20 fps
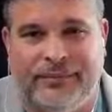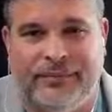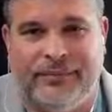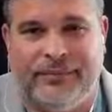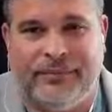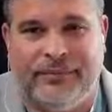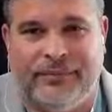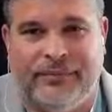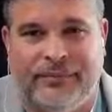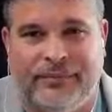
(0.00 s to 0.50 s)

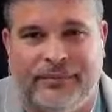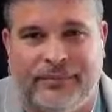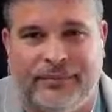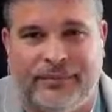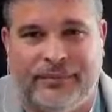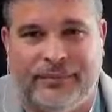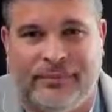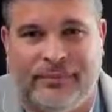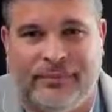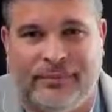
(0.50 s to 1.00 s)

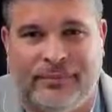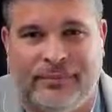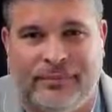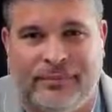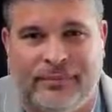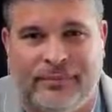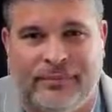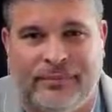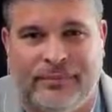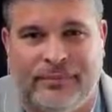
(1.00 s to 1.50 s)

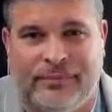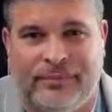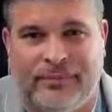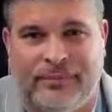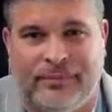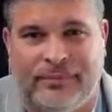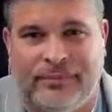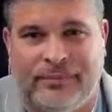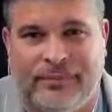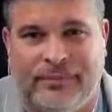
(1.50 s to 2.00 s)

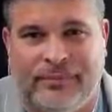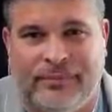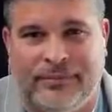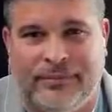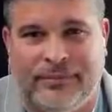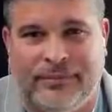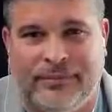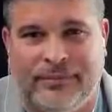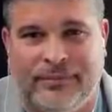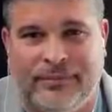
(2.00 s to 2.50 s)

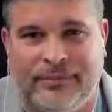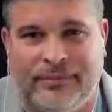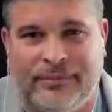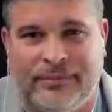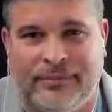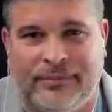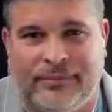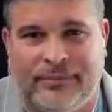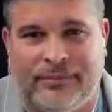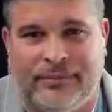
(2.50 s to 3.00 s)

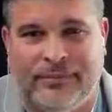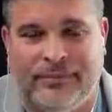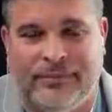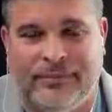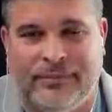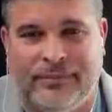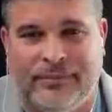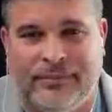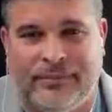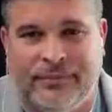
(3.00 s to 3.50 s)

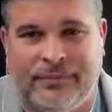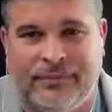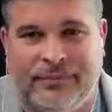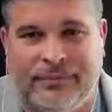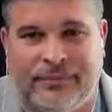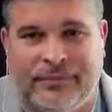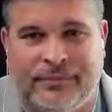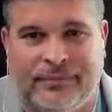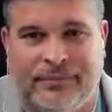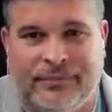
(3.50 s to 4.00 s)

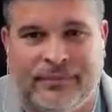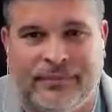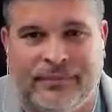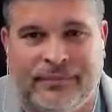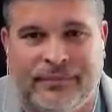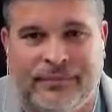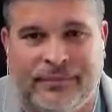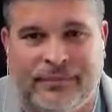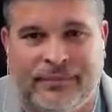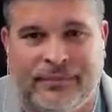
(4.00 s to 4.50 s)

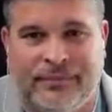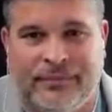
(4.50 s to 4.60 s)
This person isn't speaking.